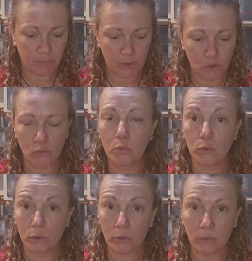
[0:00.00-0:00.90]

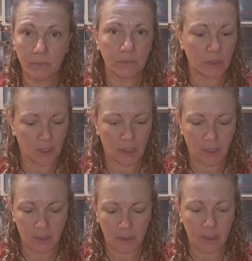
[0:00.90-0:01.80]
smooth
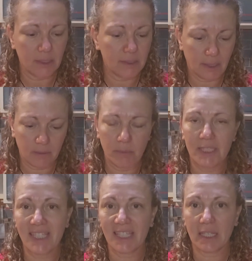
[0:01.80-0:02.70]
and it can be
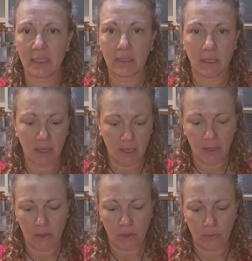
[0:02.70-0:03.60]
seen
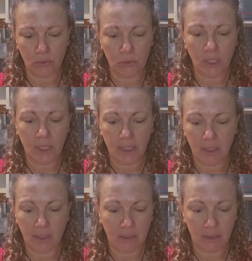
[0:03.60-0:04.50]
through
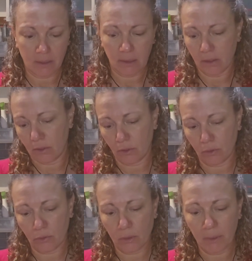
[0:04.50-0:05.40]

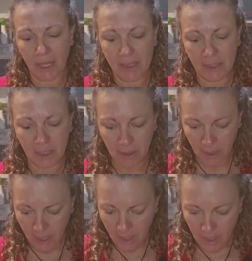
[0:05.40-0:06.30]
the plastic.
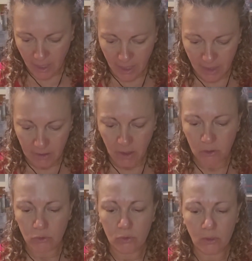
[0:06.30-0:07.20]
And there
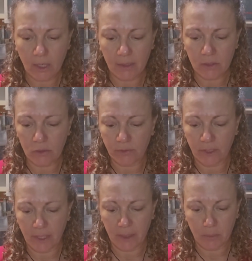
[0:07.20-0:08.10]
are two kinds of
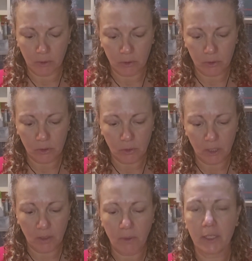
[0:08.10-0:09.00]
labels. So
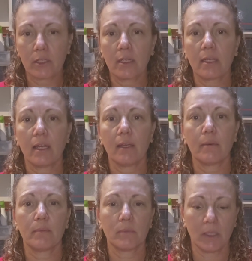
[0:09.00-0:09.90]
here I